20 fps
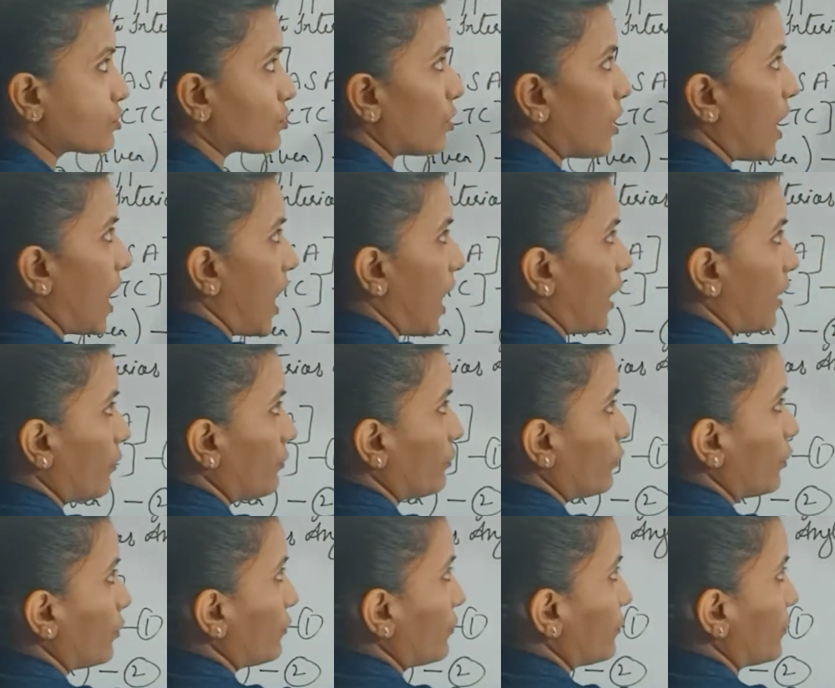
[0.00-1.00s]
So,
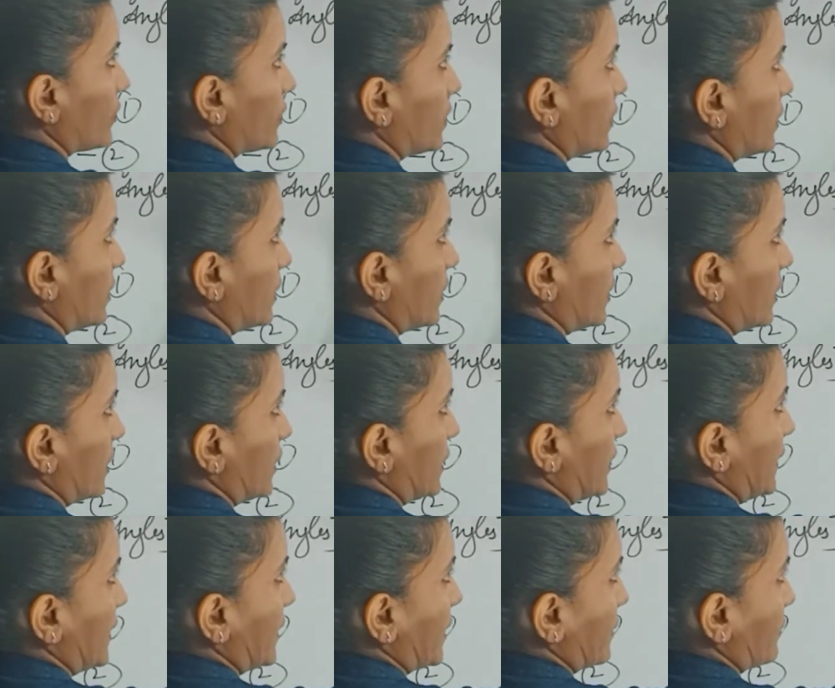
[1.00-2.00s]
half of
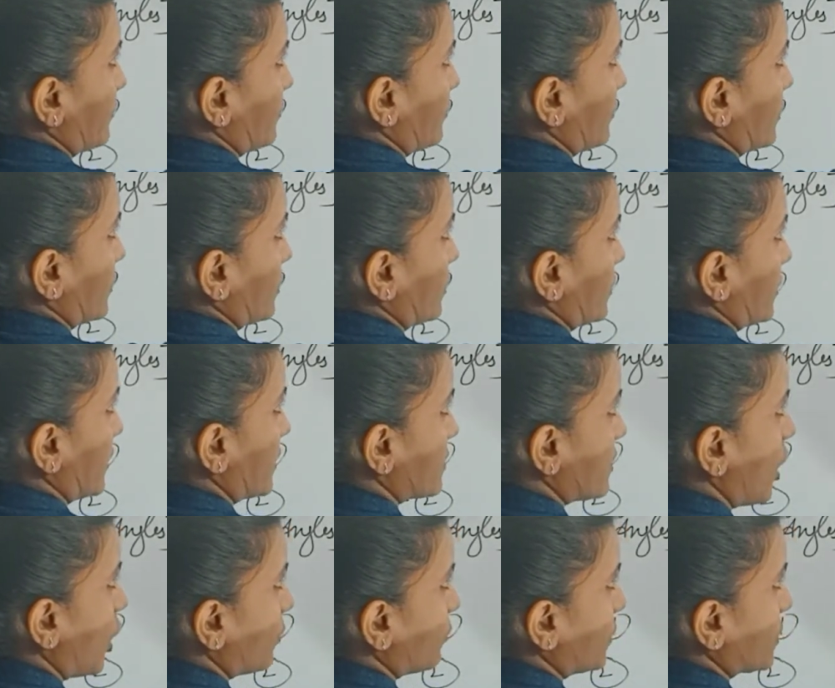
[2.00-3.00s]
DF
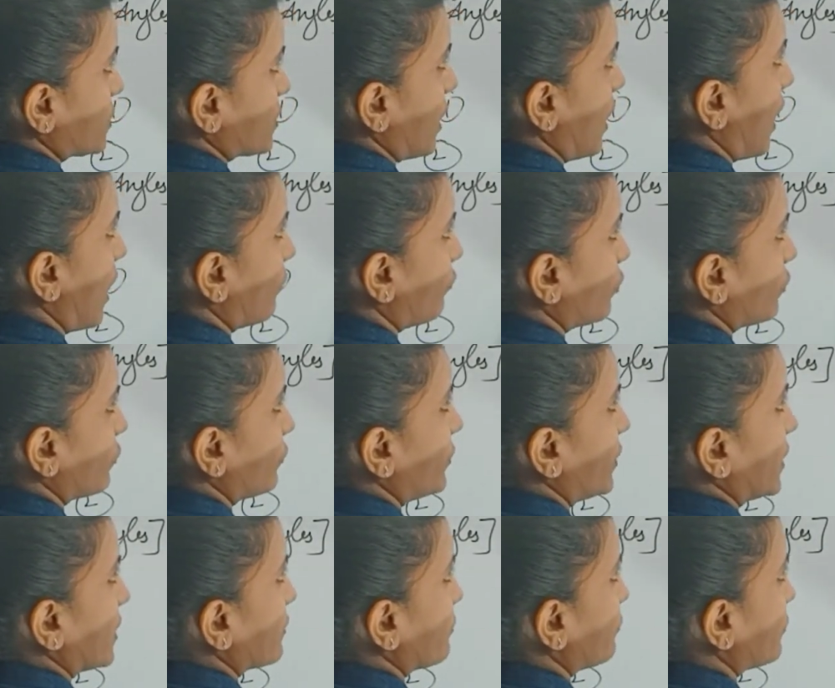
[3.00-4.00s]
is how much? Half
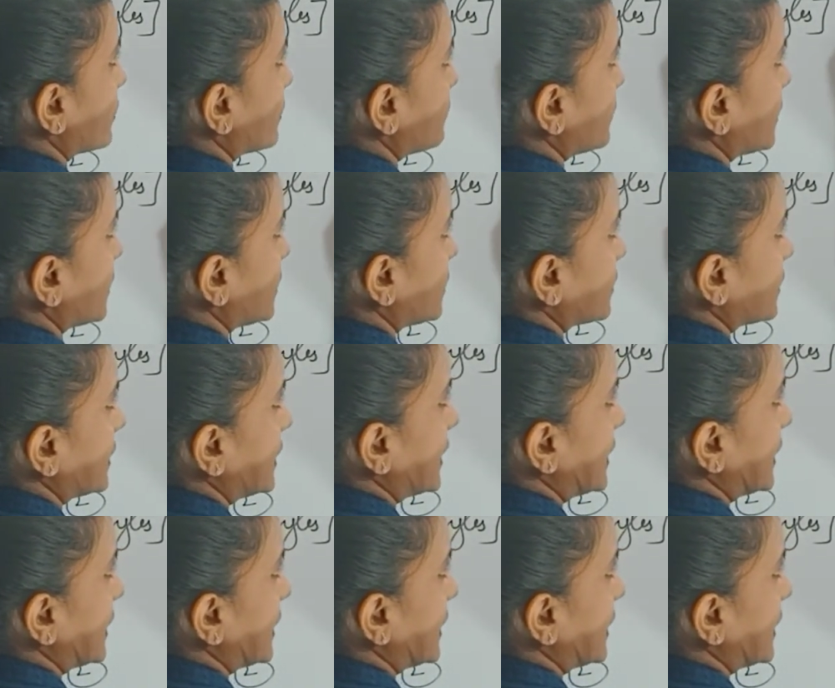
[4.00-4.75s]
of DF will be